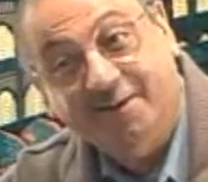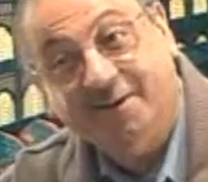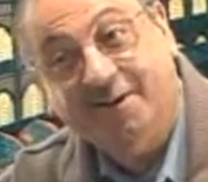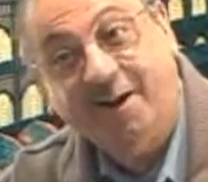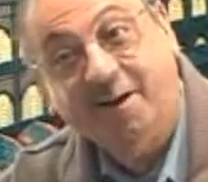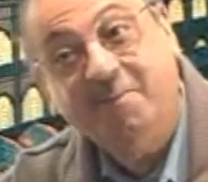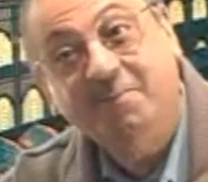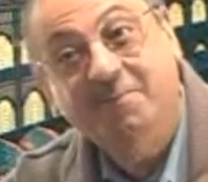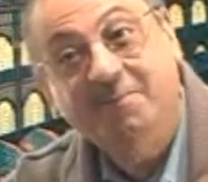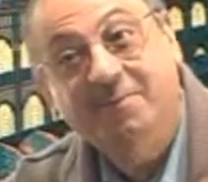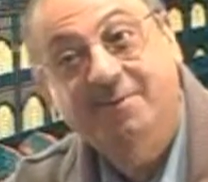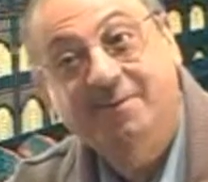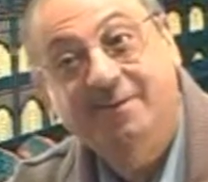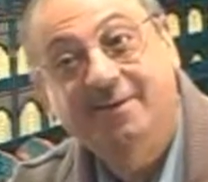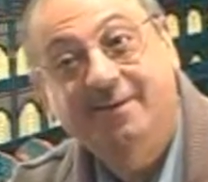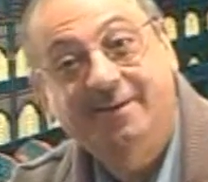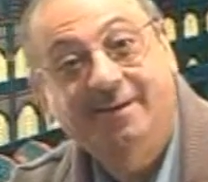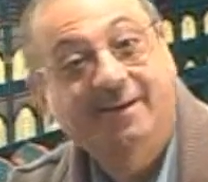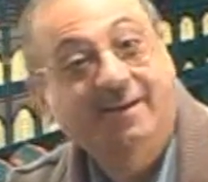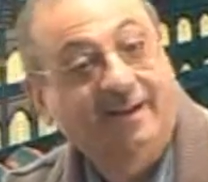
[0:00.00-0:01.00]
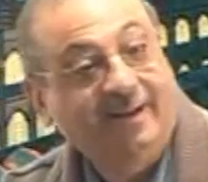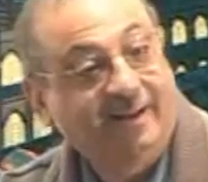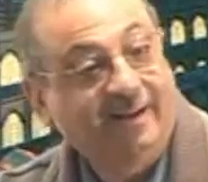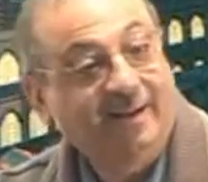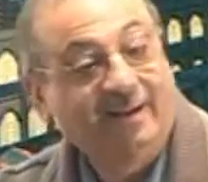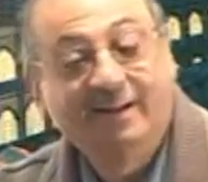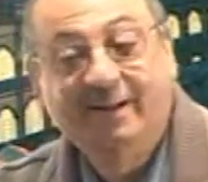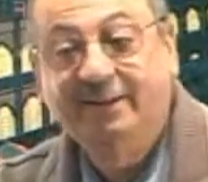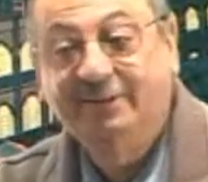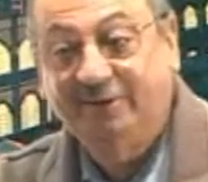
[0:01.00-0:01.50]
Rabb.
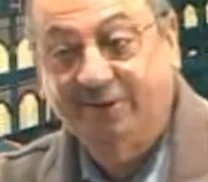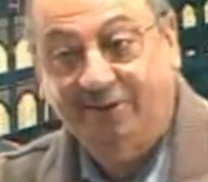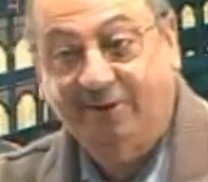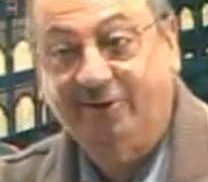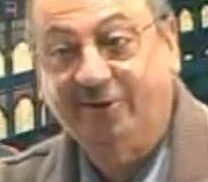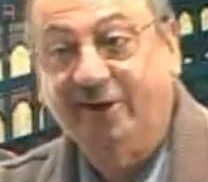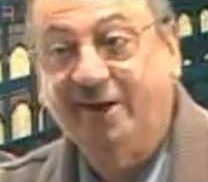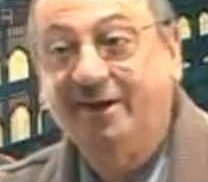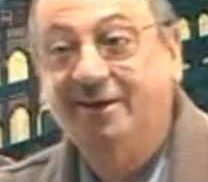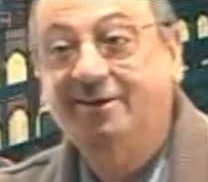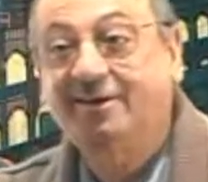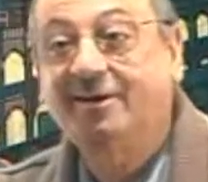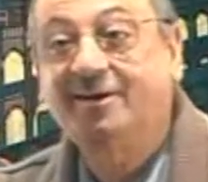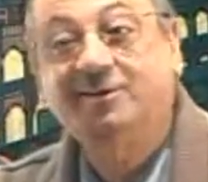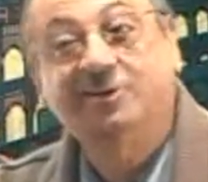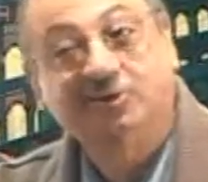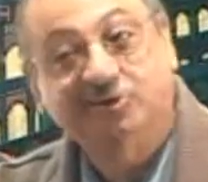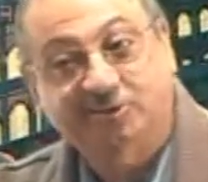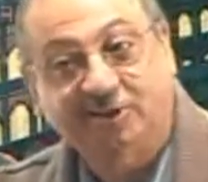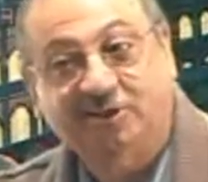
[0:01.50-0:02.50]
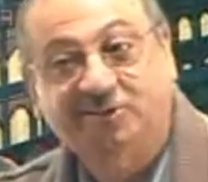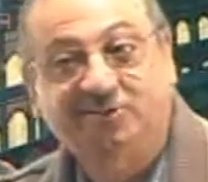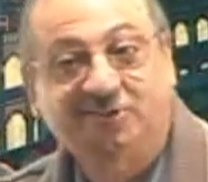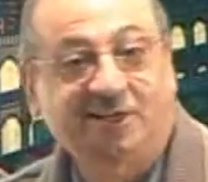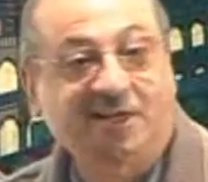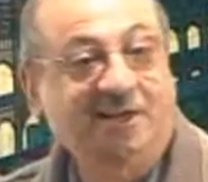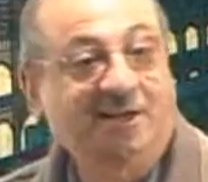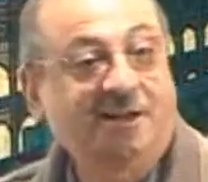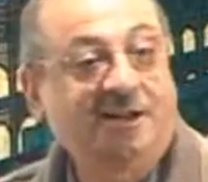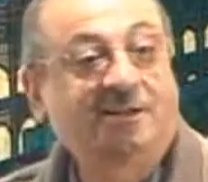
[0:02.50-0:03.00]
The creator, the
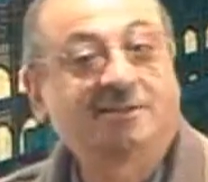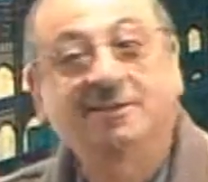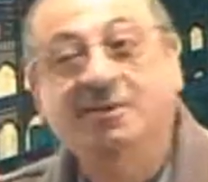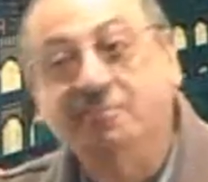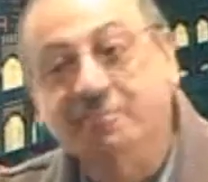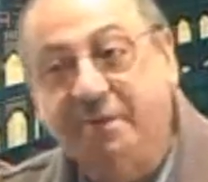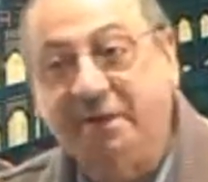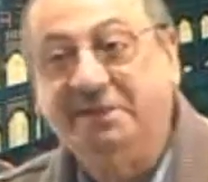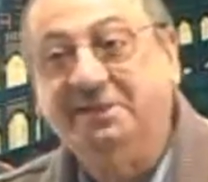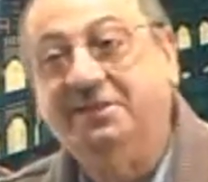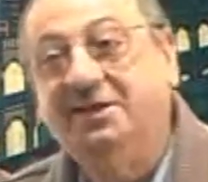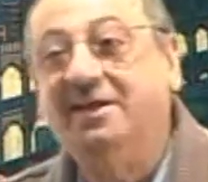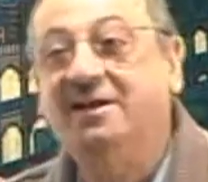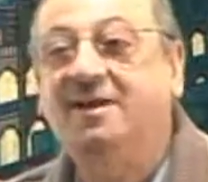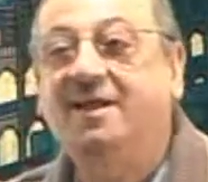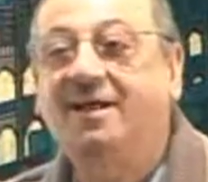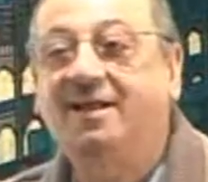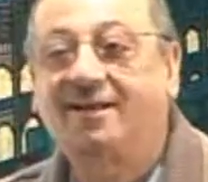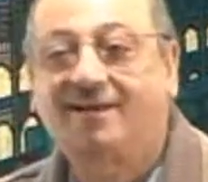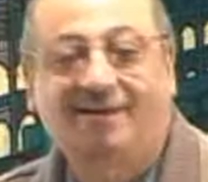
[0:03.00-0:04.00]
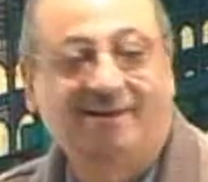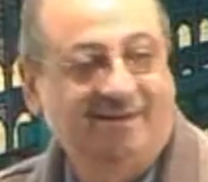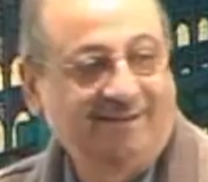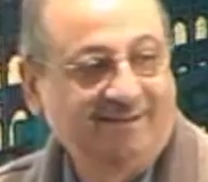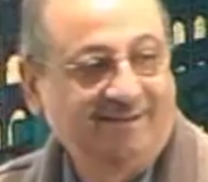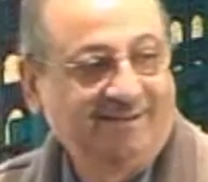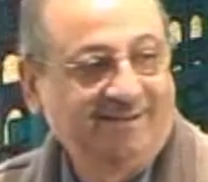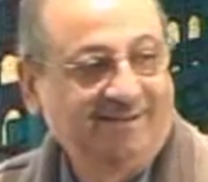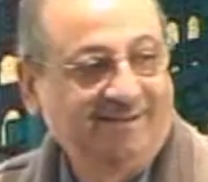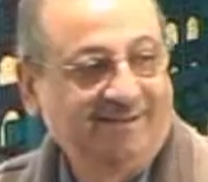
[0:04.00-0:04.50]
sustainer, the maintainer.
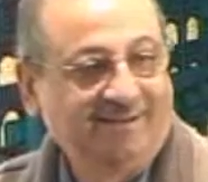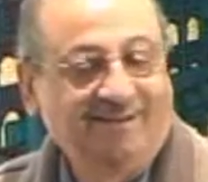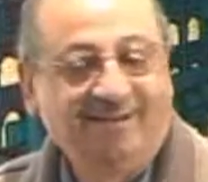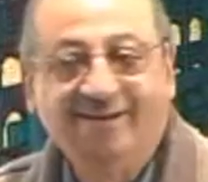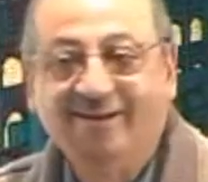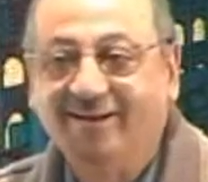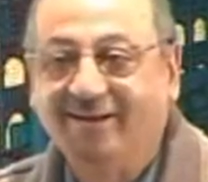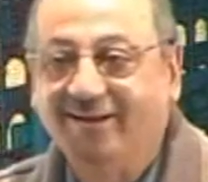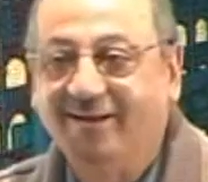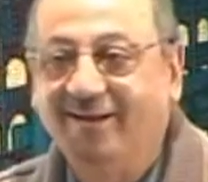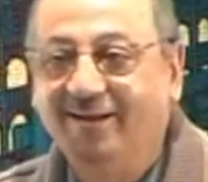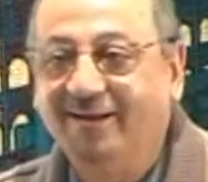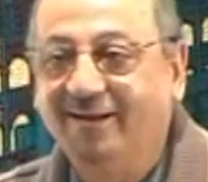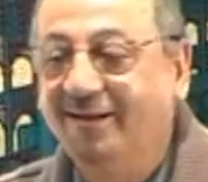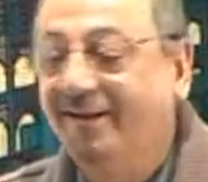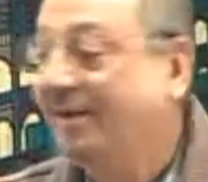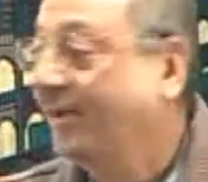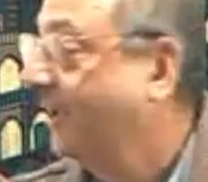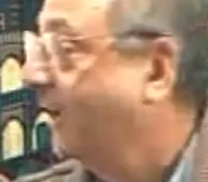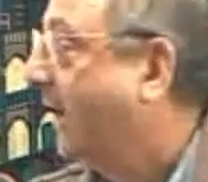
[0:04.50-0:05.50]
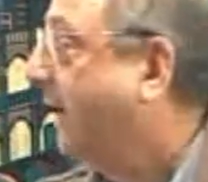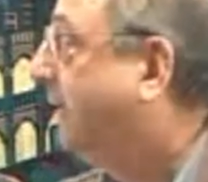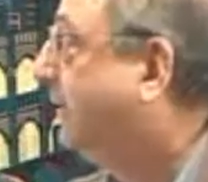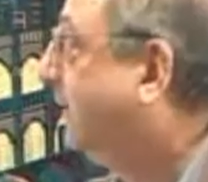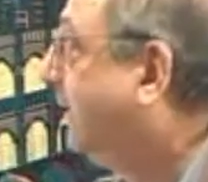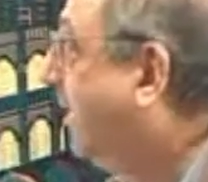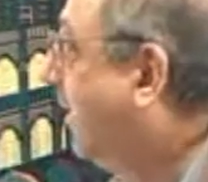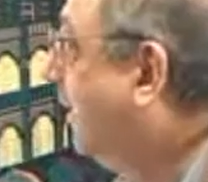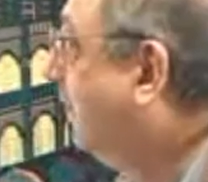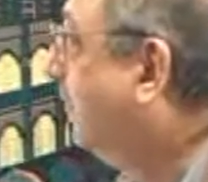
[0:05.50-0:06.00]

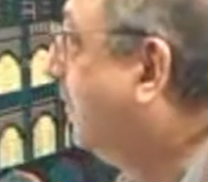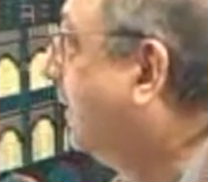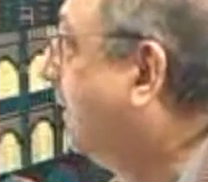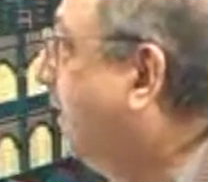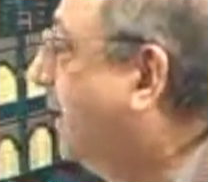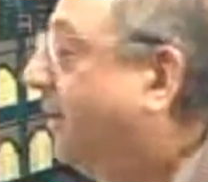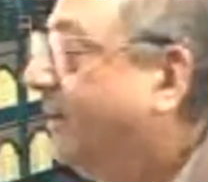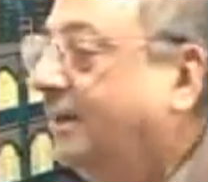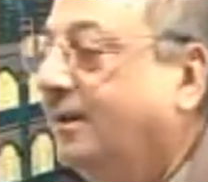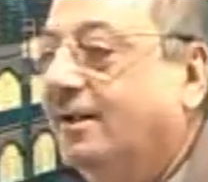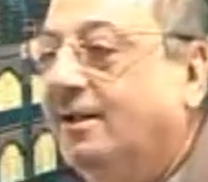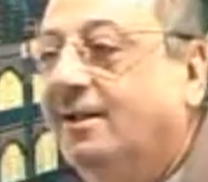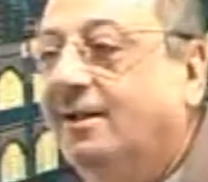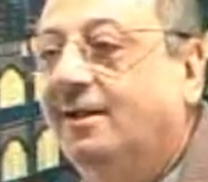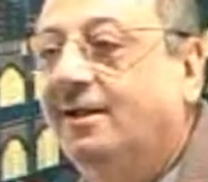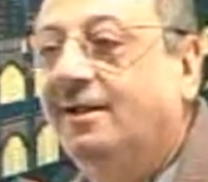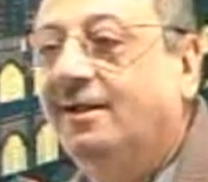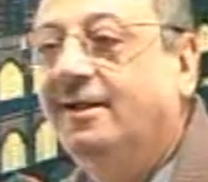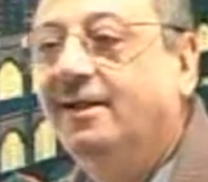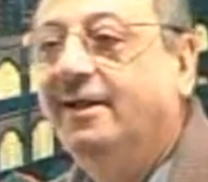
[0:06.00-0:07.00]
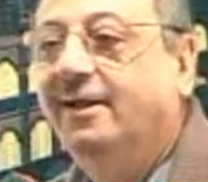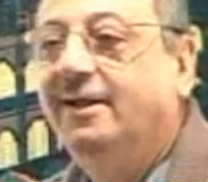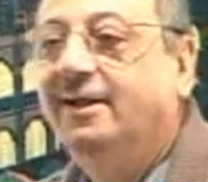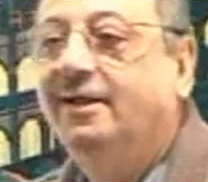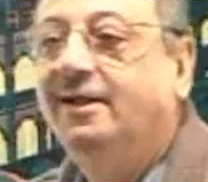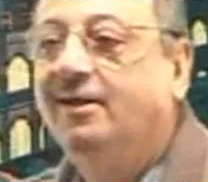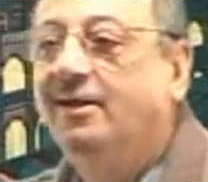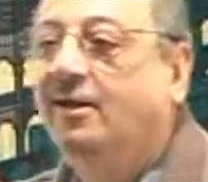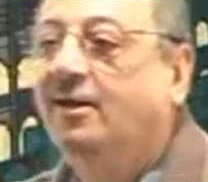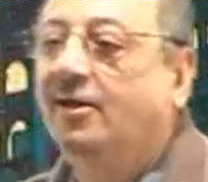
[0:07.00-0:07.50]
And then, brother,
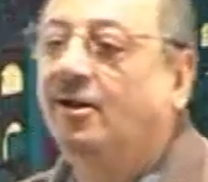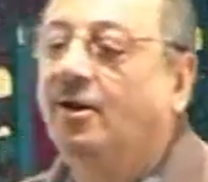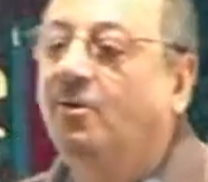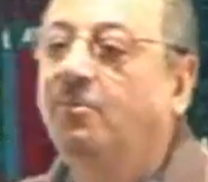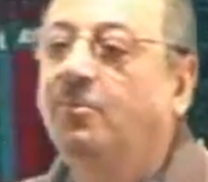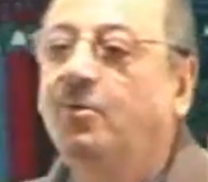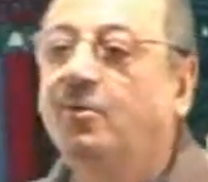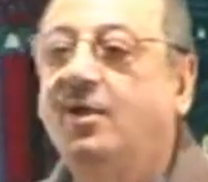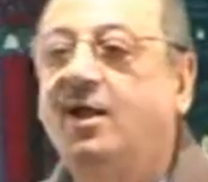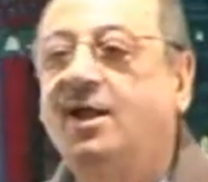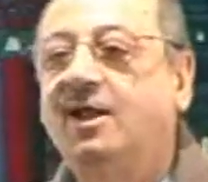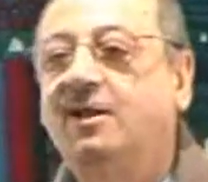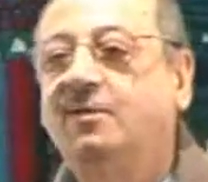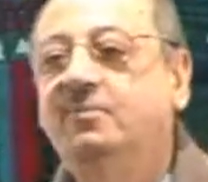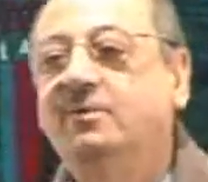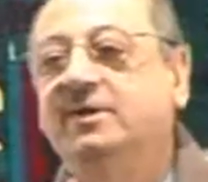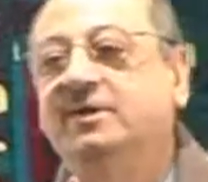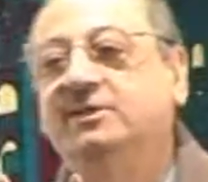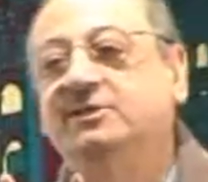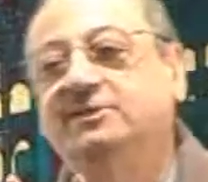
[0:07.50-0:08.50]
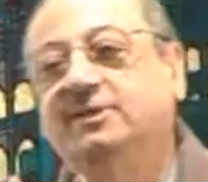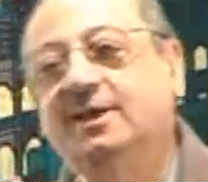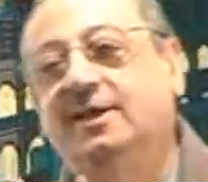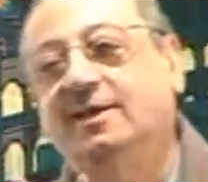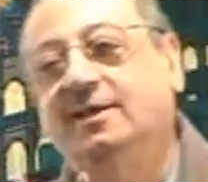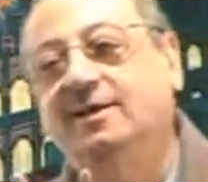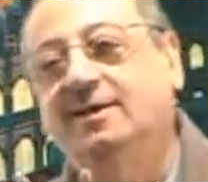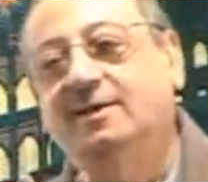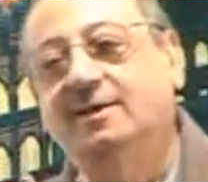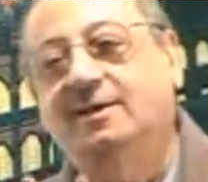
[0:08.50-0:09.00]
Rabbul Alamin is a